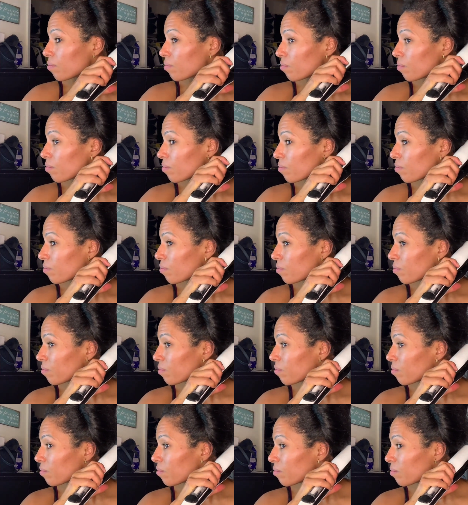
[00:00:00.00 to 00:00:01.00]

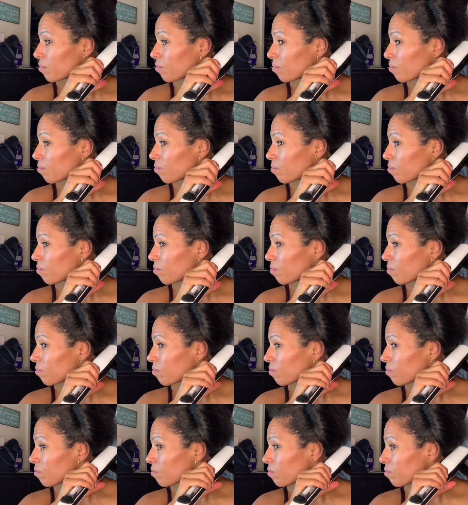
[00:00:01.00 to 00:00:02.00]

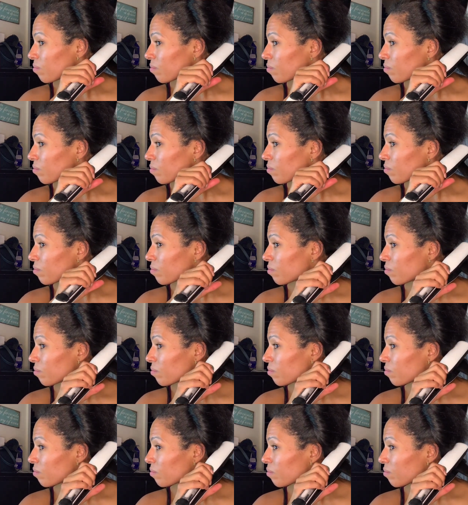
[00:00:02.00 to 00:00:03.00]

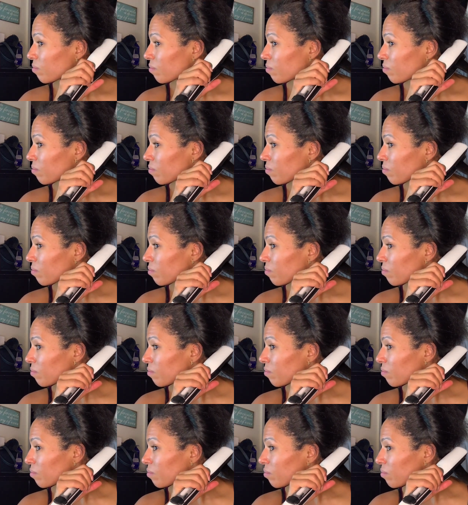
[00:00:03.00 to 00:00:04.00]

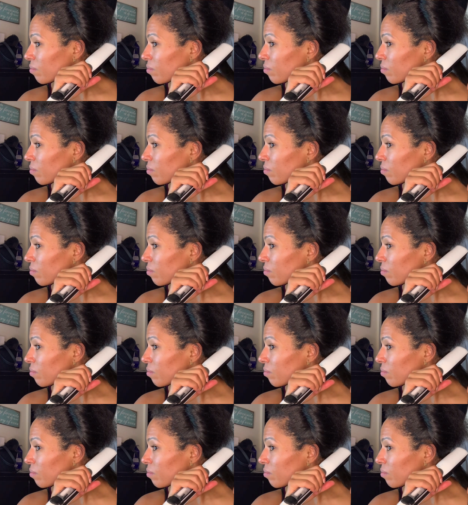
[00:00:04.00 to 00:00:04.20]
Nothing is said.